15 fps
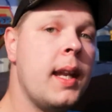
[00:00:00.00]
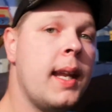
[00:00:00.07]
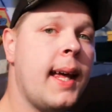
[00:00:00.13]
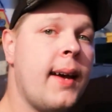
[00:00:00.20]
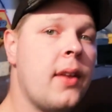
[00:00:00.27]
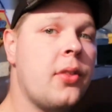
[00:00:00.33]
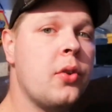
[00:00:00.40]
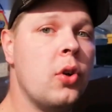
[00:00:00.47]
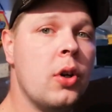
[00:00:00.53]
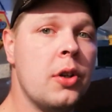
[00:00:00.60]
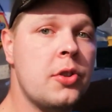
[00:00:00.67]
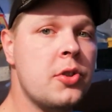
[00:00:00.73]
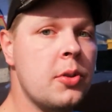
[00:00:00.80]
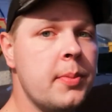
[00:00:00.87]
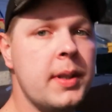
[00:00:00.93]
Now I
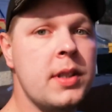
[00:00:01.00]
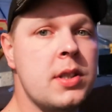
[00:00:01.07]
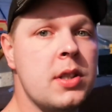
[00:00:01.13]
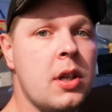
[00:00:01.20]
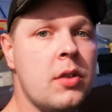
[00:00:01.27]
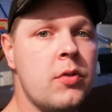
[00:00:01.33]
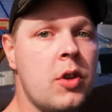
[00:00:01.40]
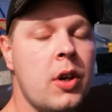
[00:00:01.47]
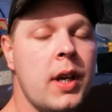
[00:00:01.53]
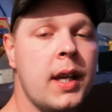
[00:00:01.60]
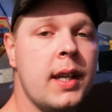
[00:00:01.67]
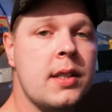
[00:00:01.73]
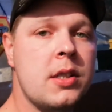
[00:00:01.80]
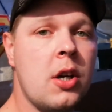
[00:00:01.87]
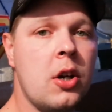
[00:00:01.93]
thought something's not
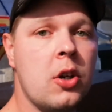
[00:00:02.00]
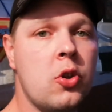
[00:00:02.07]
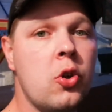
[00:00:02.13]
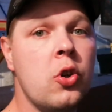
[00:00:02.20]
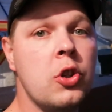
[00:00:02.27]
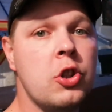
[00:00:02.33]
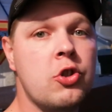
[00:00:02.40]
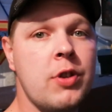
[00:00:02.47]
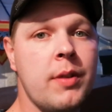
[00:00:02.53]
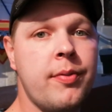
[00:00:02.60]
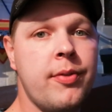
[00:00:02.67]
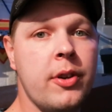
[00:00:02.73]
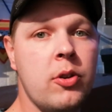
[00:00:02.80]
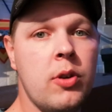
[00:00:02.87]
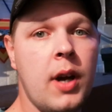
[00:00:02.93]
right. It's got a corner
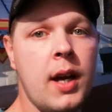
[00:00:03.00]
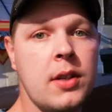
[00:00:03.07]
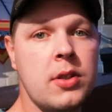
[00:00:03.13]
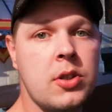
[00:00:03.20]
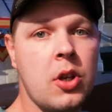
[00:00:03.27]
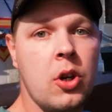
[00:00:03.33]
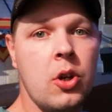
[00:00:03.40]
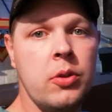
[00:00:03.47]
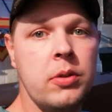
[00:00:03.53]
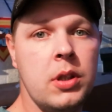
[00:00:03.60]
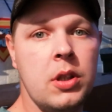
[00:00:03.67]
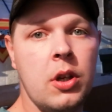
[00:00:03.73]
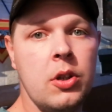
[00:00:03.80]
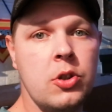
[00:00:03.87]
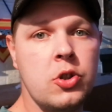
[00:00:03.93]
drip filter, so
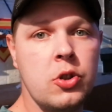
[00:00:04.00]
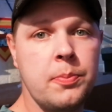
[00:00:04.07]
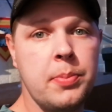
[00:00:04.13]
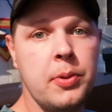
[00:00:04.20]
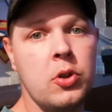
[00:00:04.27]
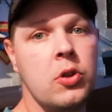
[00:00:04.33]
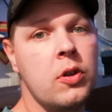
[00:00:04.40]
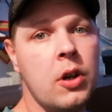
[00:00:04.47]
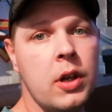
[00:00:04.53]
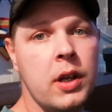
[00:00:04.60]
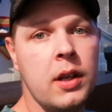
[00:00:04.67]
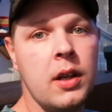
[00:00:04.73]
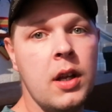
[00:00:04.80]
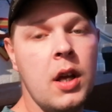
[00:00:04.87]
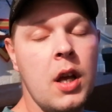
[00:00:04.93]
you know it should be
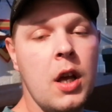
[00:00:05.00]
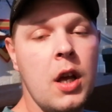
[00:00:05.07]
alright.